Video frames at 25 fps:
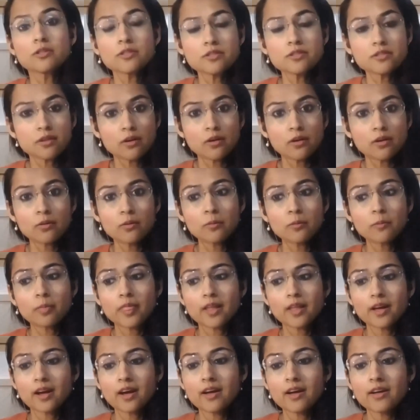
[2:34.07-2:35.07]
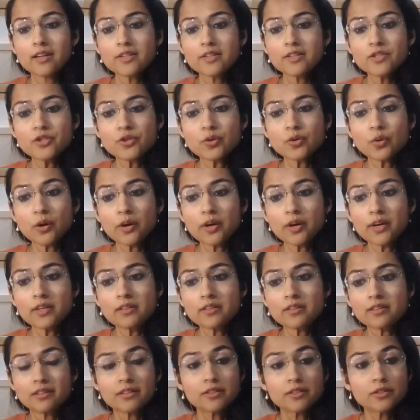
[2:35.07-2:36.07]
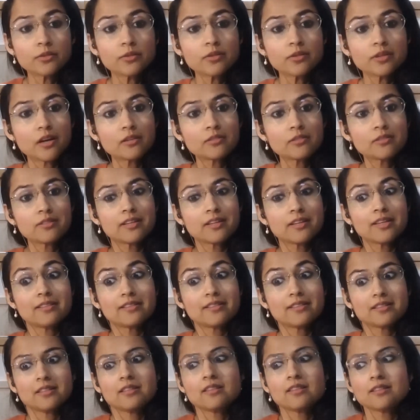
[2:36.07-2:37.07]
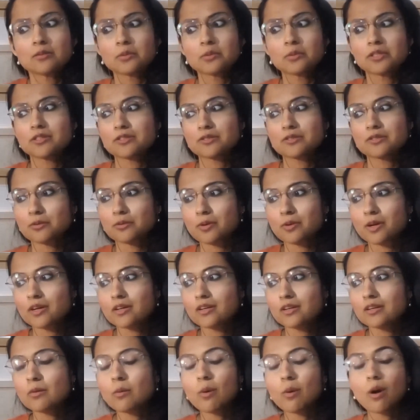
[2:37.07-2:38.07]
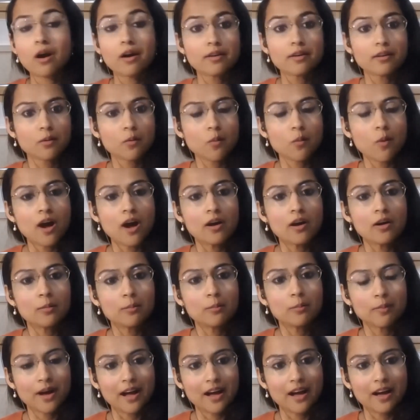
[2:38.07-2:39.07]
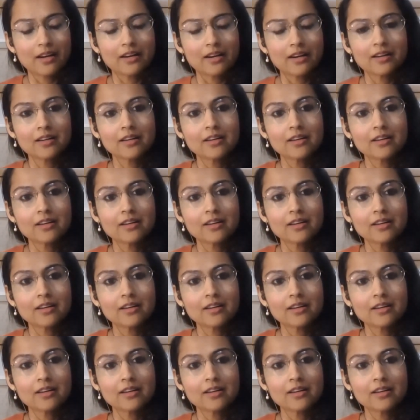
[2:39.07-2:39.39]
So I joined in 2018, which is already quite a while back.